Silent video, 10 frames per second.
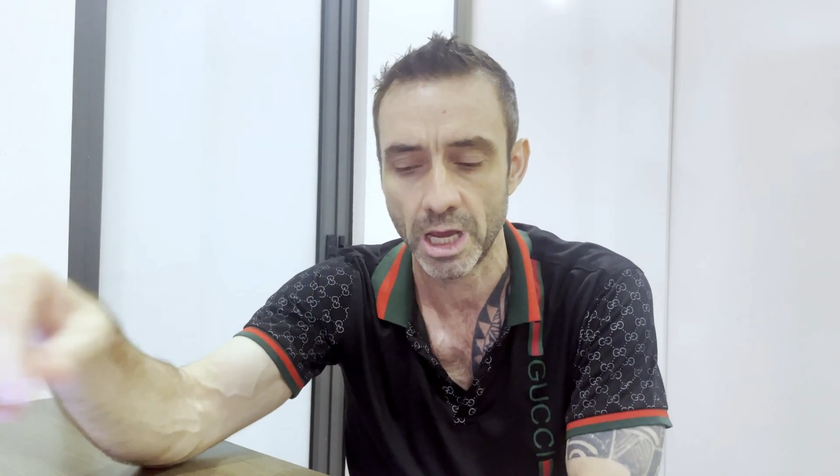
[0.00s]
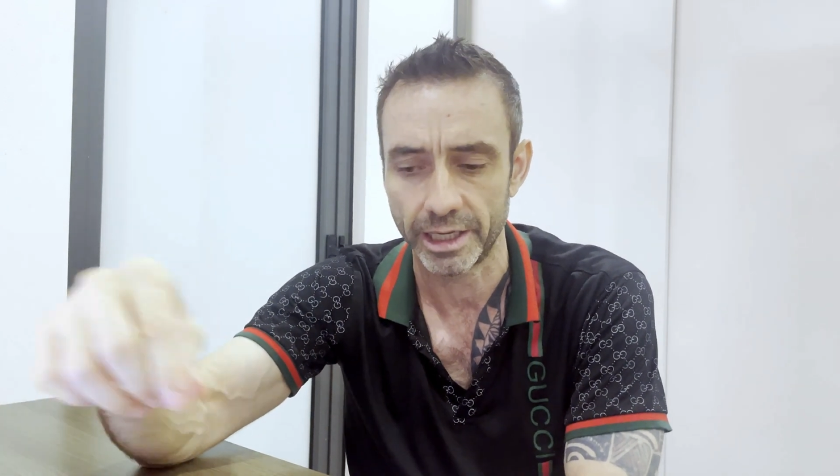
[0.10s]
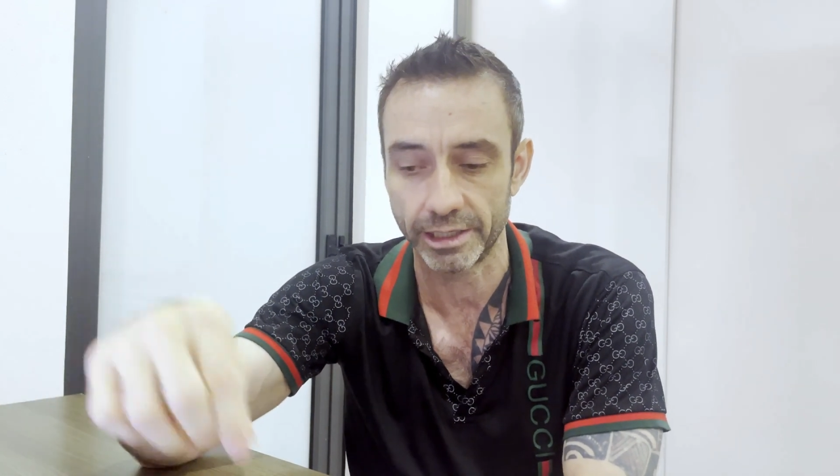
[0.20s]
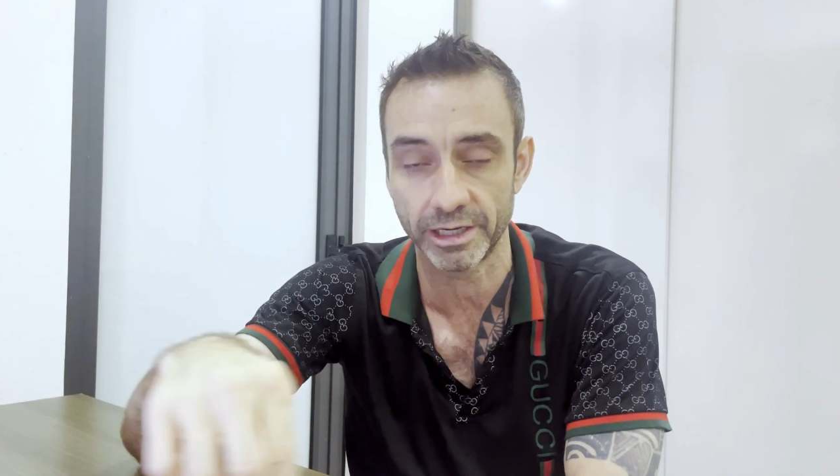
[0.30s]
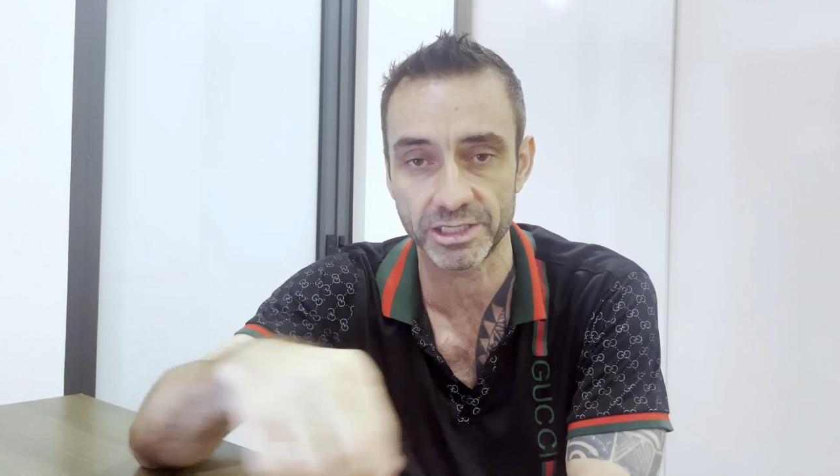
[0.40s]

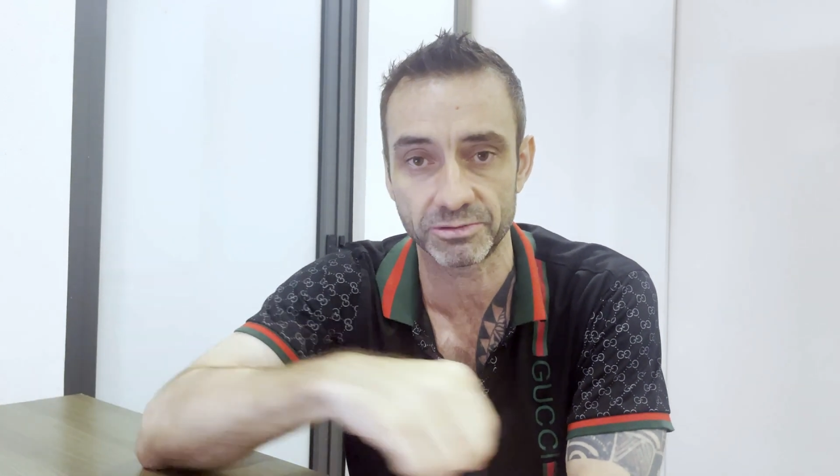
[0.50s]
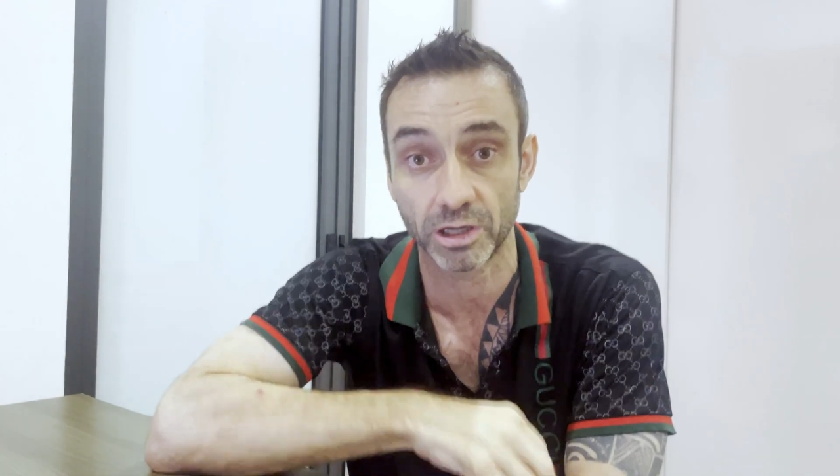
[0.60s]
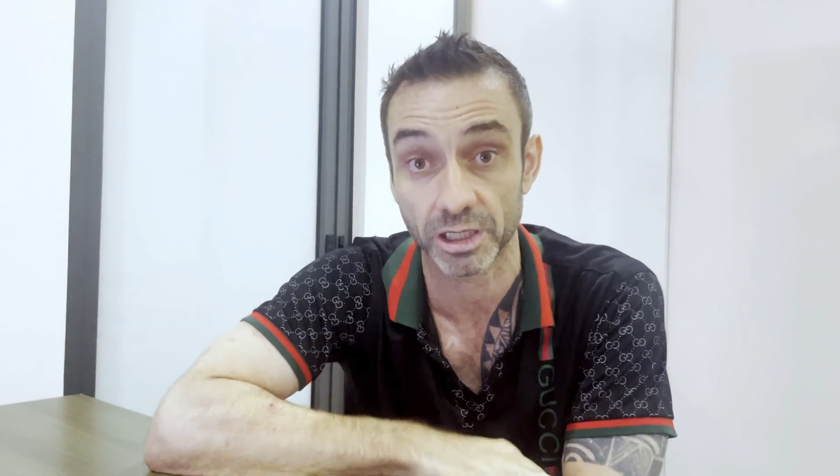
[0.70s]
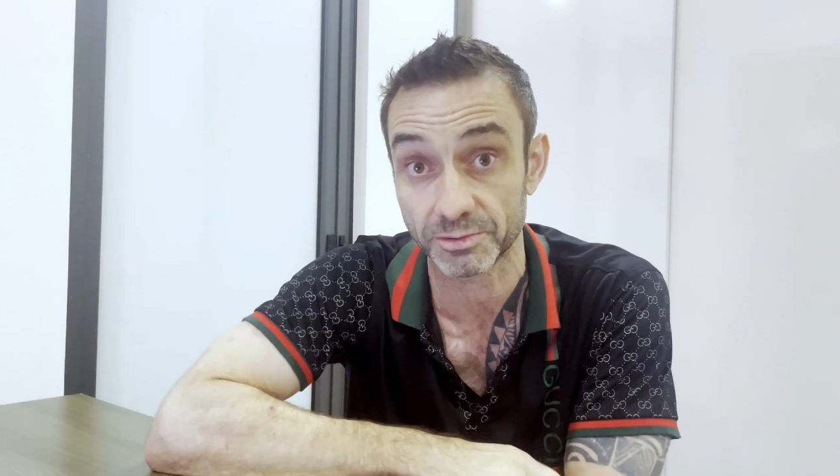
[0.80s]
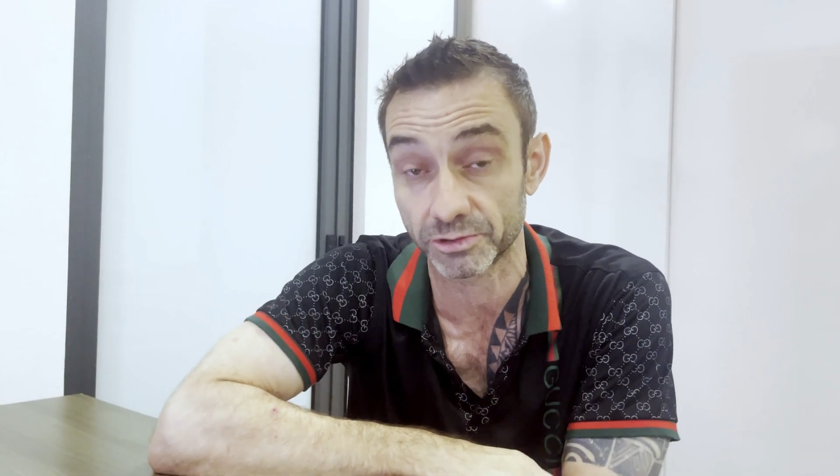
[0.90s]
International
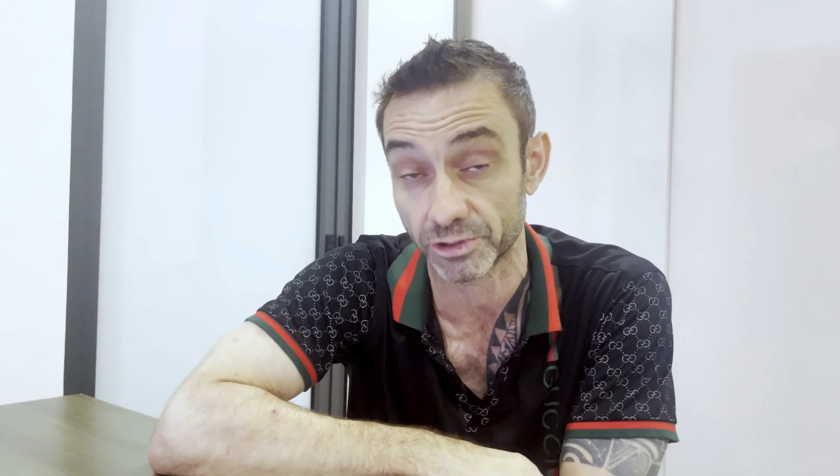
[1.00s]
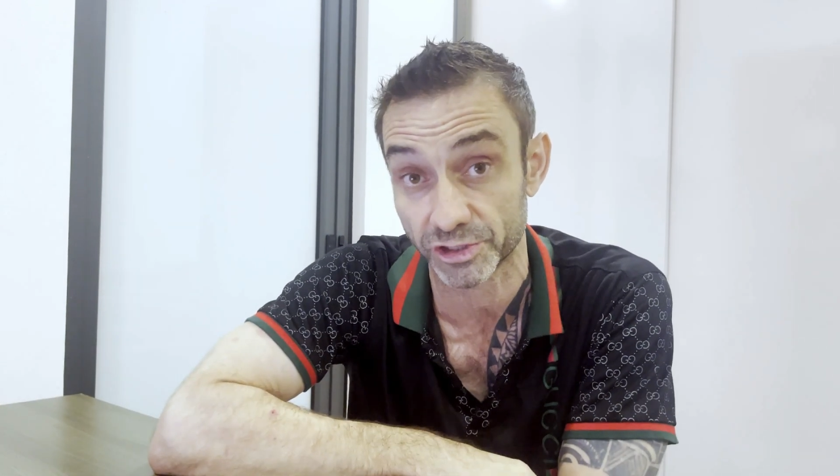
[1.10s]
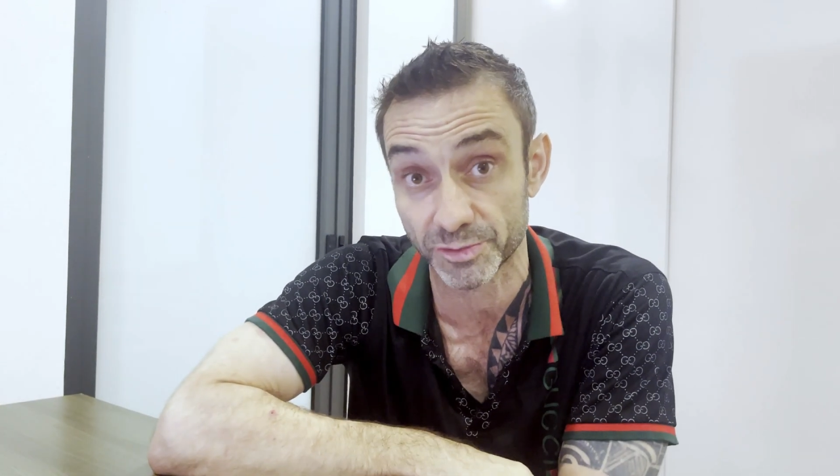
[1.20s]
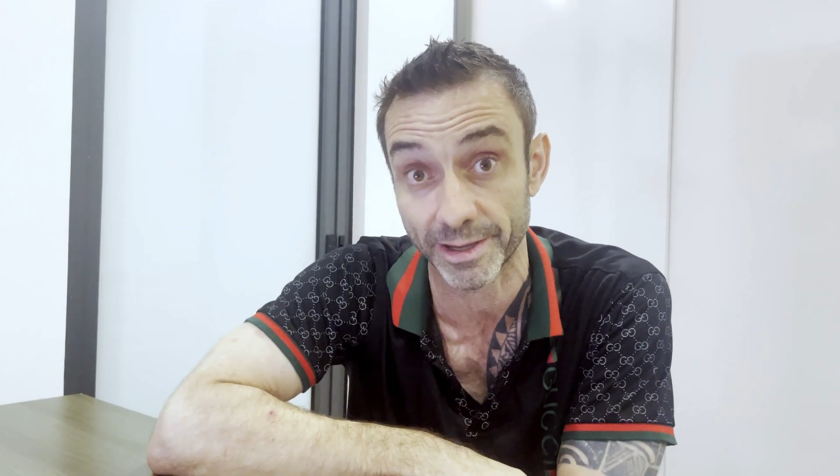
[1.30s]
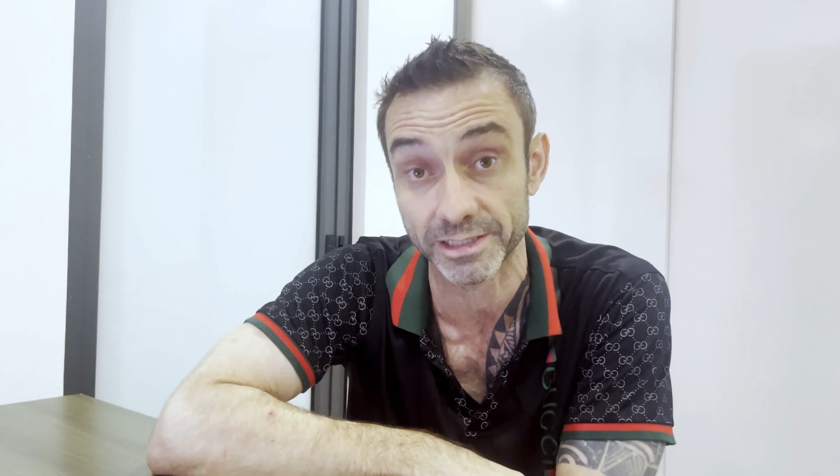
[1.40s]
hospitals are
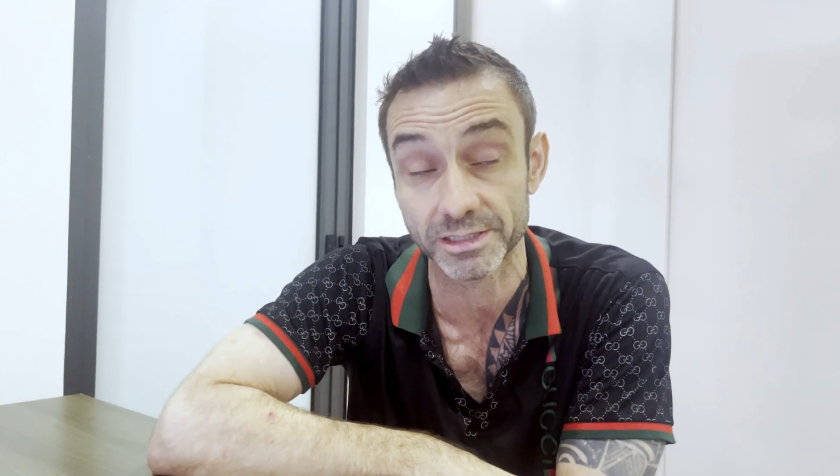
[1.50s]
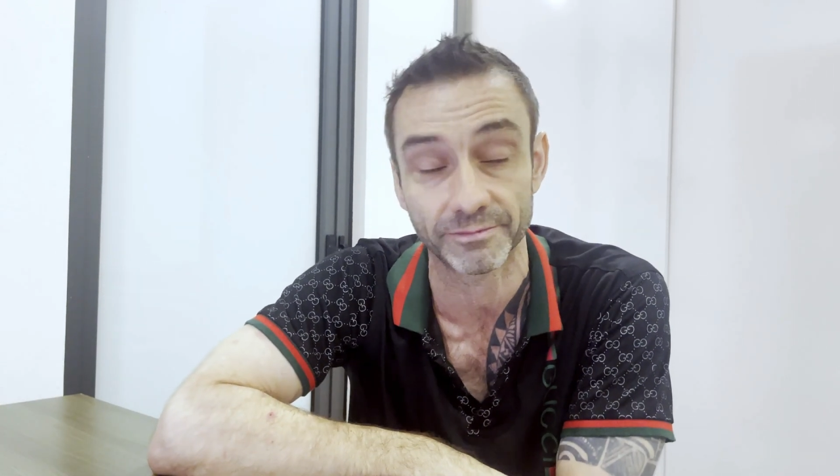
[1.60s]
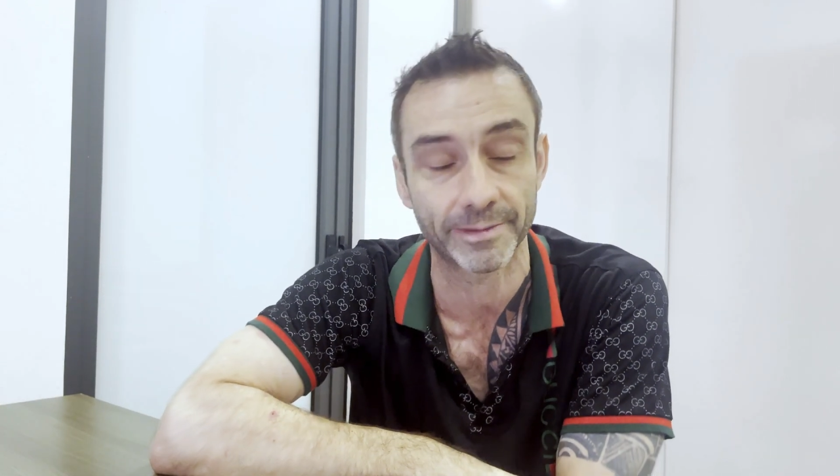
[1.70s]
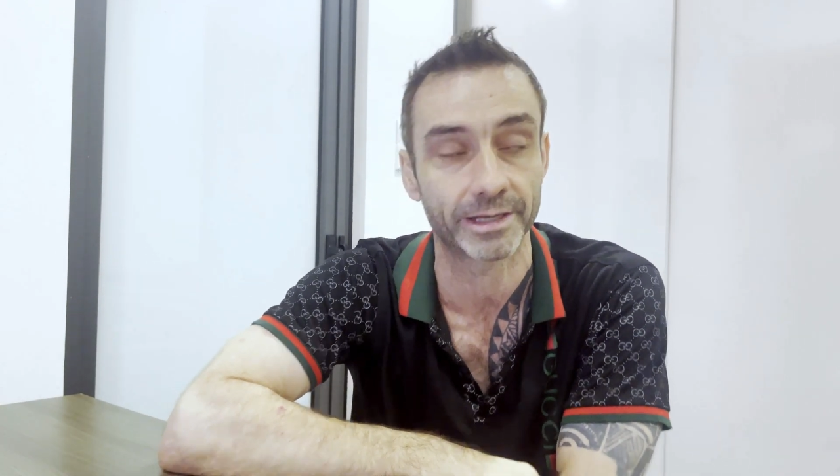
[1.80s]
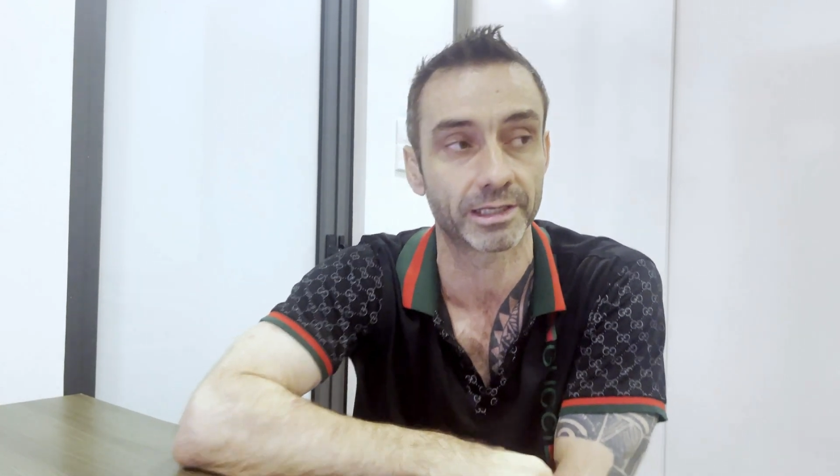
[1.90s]
expensive,
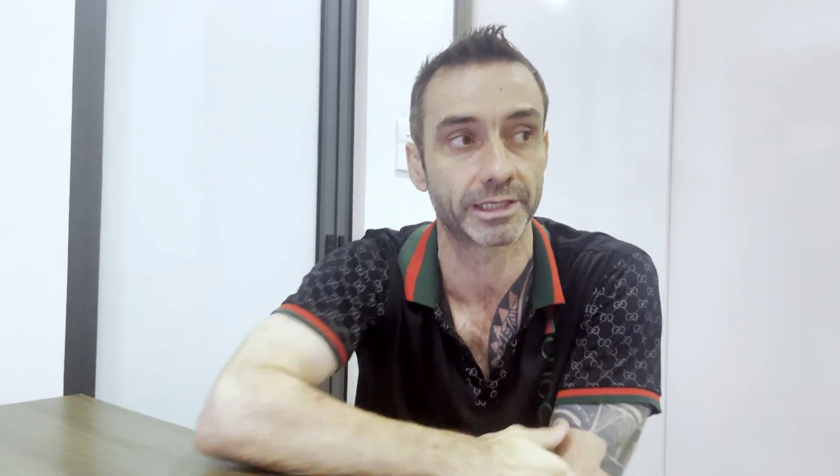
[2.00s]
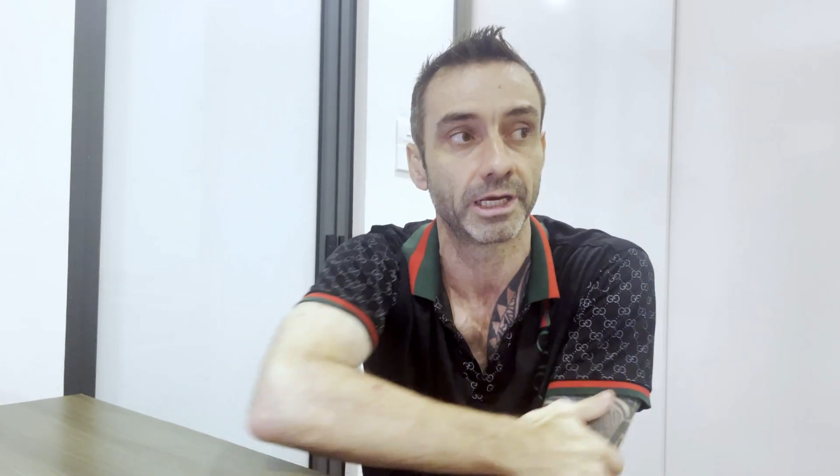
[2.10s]
man. Like